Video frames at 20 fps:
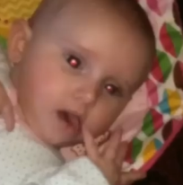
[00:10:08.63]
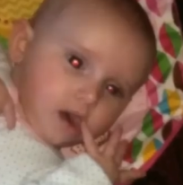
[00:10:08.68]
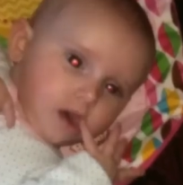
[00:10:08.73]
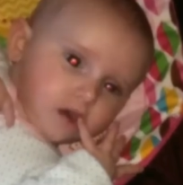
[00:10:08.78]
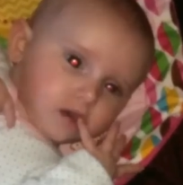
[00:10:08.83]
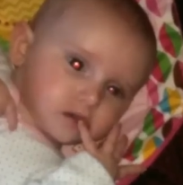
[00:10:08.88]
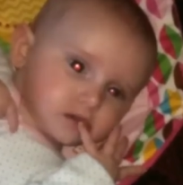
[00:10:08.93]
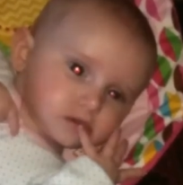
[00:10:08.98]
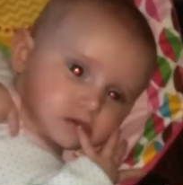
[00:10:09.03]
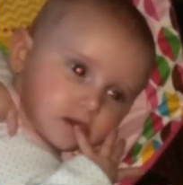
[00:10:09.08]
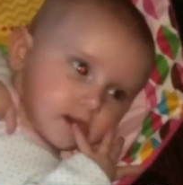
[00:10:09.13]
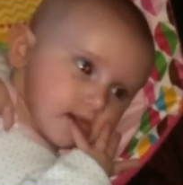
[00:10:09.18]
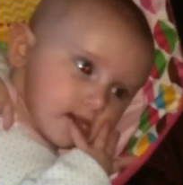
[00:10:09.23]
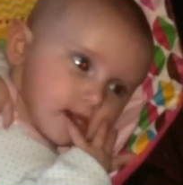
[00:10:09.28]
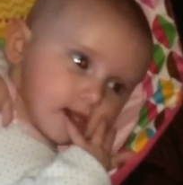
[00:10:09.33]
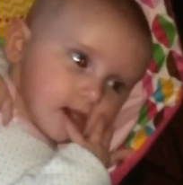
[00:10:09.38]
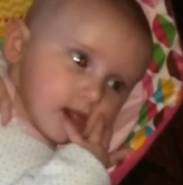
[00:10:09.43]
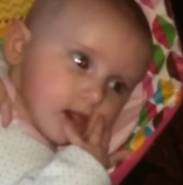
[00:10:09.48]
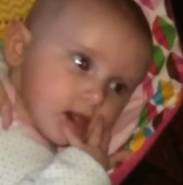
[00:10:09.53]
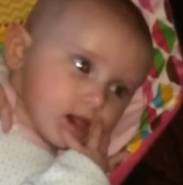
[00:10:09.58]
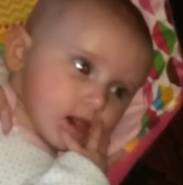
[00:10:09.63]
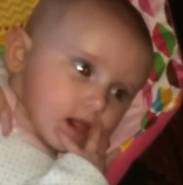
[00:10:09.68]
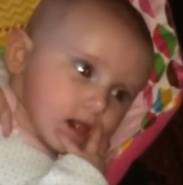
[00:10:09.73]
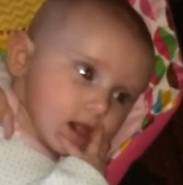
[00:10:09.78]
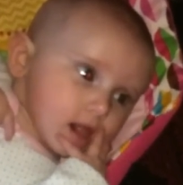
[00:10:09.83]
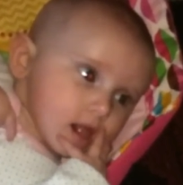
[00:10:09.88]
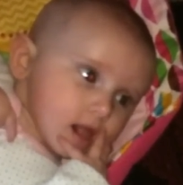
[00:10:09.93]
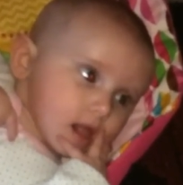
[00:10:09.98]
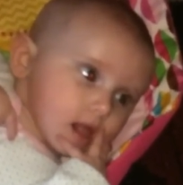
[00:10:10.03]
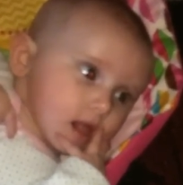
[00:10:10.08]
What's baby Chloe
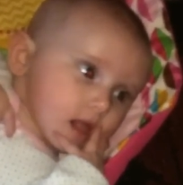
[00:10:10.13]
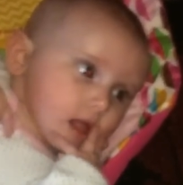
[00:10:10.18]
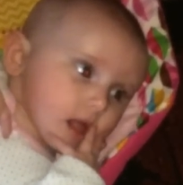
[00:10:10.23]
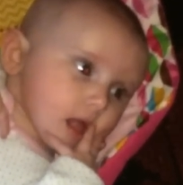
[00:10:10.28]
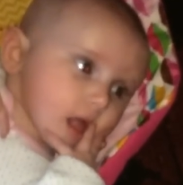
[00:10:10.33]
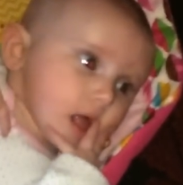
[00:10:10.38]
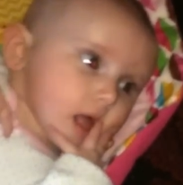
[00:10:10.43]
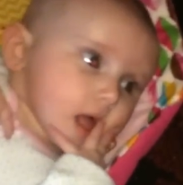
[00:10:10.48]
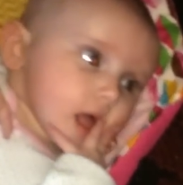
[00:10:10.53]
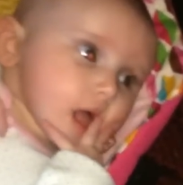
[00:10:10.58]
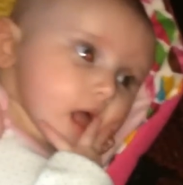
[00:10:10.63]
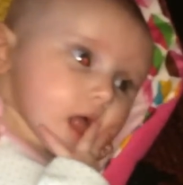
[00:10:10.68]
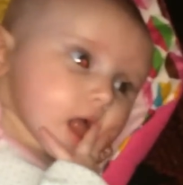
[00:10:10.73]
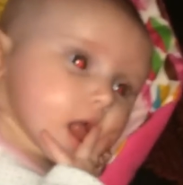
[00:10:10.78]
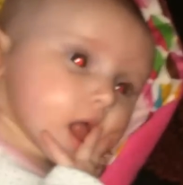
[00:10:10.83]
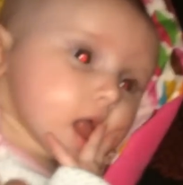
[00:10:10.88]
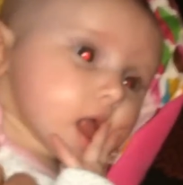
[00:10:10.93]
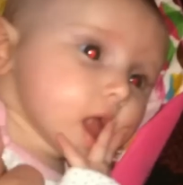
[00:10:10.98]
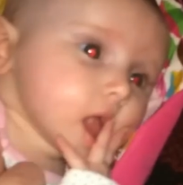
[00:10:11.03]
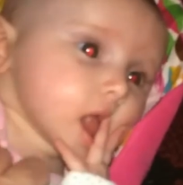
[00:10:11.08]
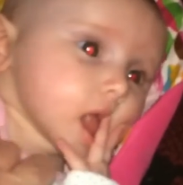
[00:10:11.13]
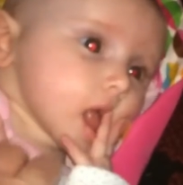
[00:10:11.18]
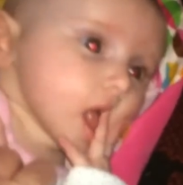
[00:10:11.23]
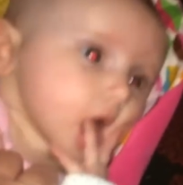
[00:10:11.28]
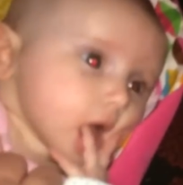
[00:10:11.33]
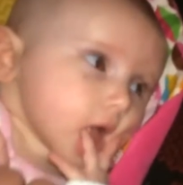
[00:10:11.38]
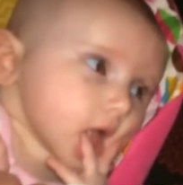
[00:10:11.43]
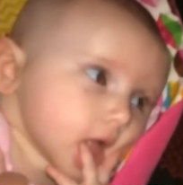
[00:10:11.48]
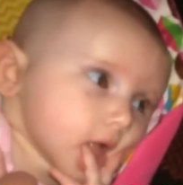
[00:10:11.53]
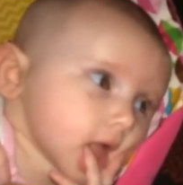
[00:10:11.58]
got? What do
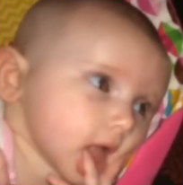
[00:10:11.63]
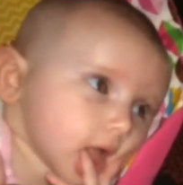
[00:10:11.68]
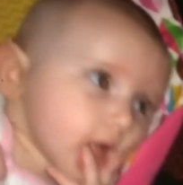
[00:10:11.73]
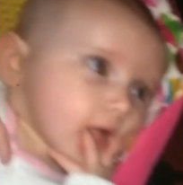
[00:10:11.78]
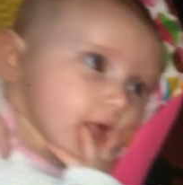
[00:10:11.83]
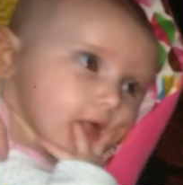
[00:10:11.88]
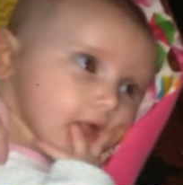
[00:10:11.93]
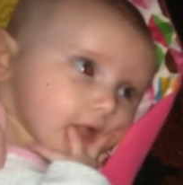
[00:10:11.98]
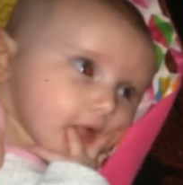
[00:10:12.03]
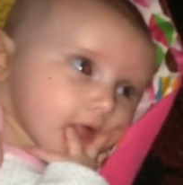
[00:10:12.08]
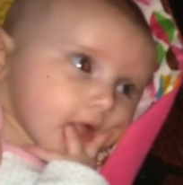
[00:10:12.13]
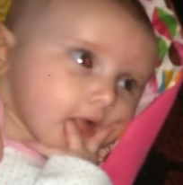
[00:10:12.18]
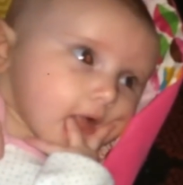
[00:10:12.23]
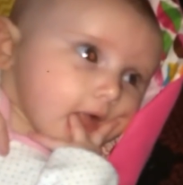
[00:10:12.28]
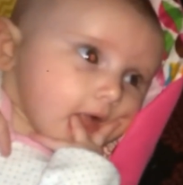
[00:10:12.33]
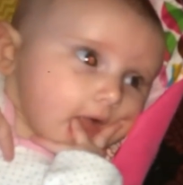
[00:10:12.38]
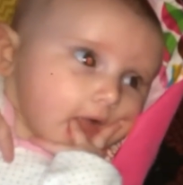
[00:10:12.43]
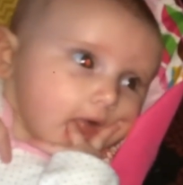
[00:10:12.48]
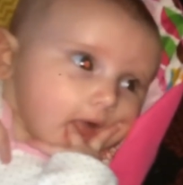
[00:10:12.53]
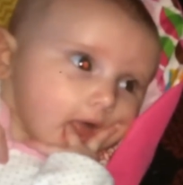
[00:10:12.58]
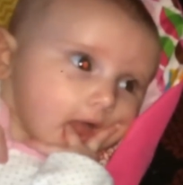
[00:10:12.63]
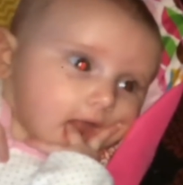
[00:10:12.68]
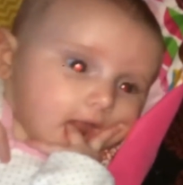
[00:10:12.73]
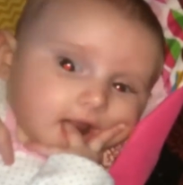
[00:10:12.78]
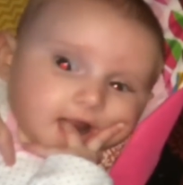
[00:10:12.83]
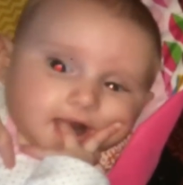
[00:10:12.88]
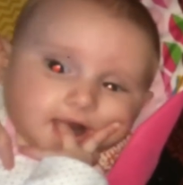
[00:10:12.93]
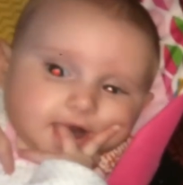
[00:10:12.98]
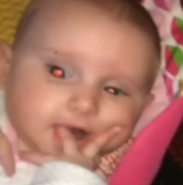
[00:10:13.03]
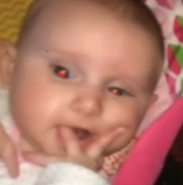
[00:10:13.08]
you got?
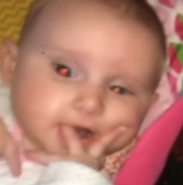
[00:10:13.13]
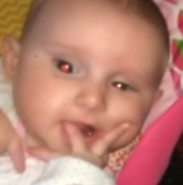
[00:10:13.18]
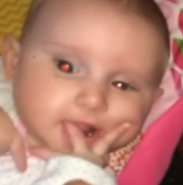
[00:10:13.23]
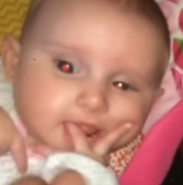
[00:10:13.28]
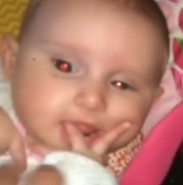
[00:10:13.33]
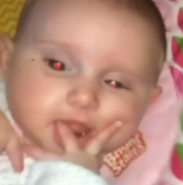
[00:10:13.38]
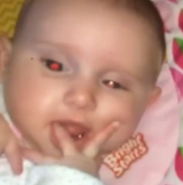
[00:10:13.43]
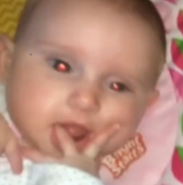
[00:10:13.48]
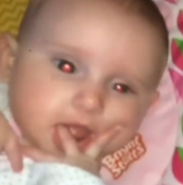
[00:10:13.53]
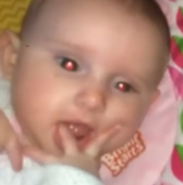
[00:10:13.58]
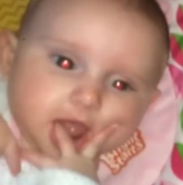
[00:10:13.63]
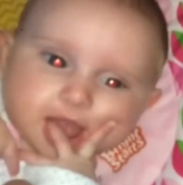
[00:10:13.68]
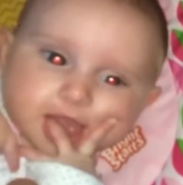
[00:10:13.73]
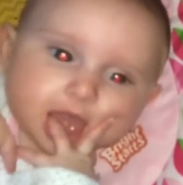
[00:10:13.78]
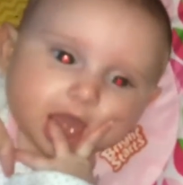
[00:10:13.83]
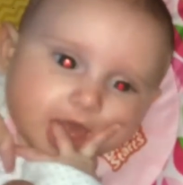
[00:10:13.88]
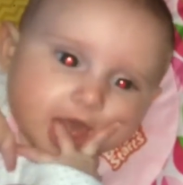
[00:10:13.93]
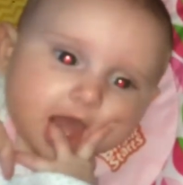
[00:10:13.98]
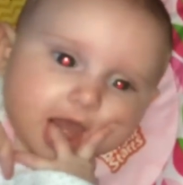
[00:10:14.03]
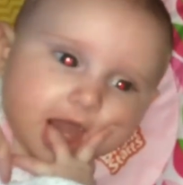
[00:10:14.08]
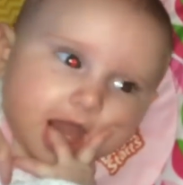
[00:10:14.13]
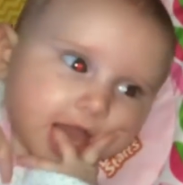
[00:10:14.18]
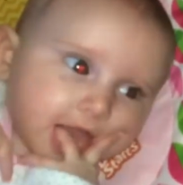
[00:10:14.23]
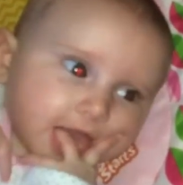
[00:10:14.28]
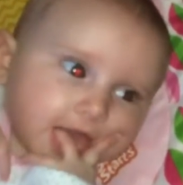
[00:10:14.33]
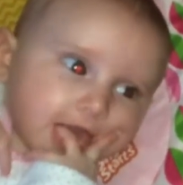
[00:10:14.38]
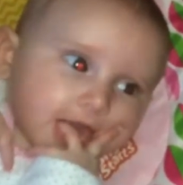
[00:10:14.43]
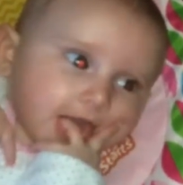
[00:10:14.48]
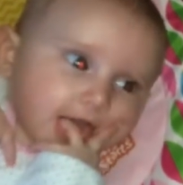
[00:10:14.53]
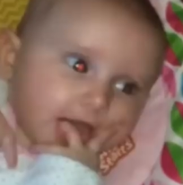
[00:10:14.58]
What have you
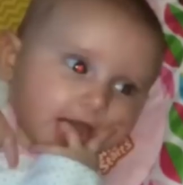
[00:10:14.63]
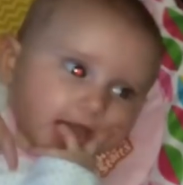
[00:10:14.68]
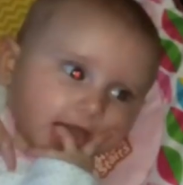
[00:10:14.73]
got?